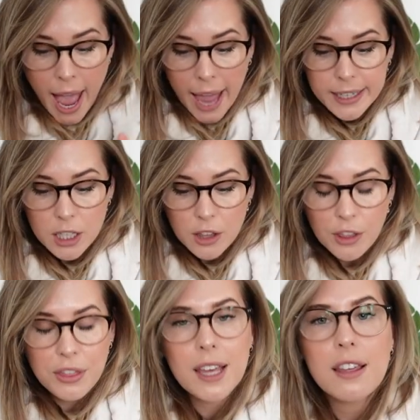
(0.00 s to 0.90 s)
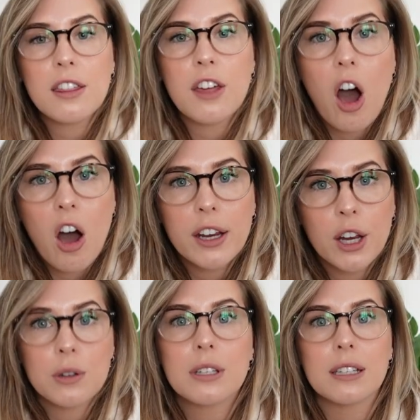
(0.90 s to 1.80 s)
And the thing that I
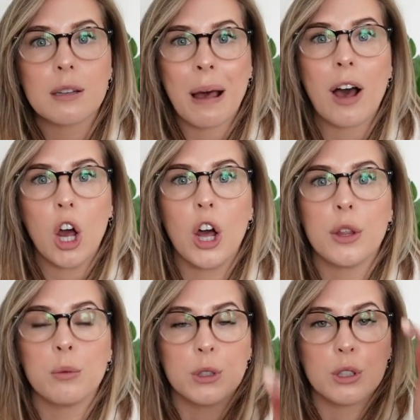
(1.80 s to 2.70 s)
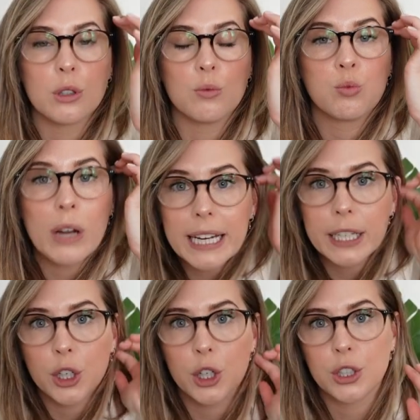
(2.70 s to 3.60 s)
noticed about her that was
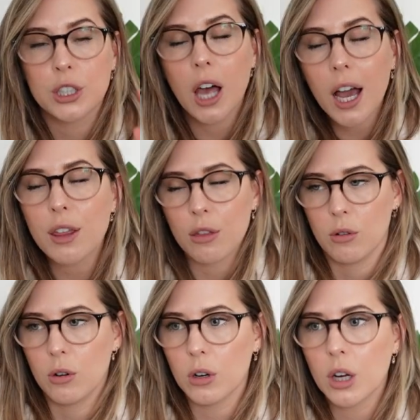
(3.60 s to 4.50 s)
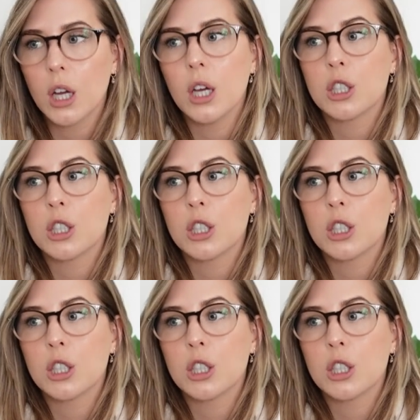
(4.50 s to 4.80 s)
really good, because I thought,